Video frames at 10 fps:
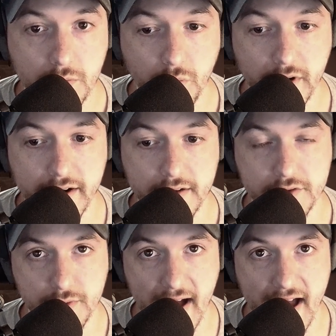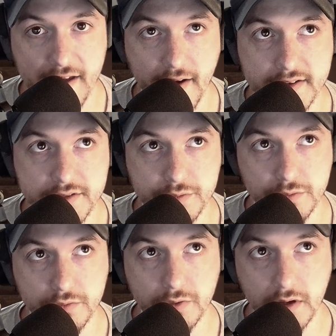would drive
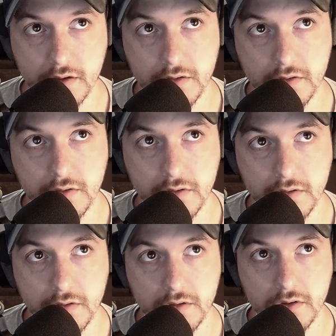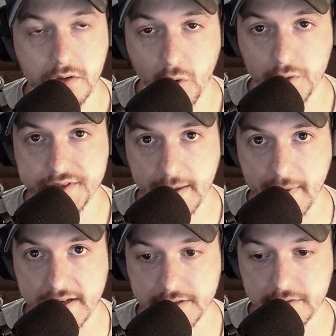onto old
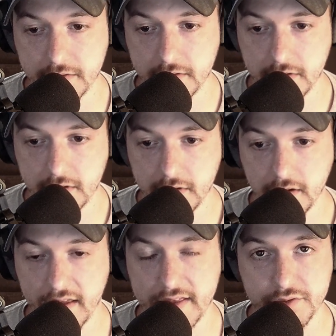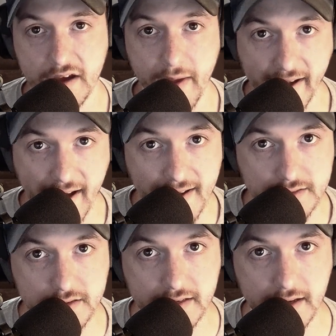semis and then drive back
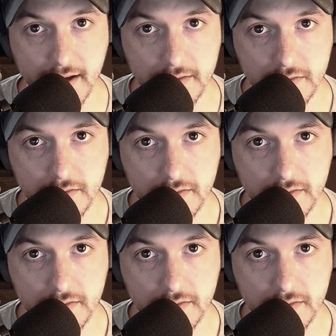onto the uh,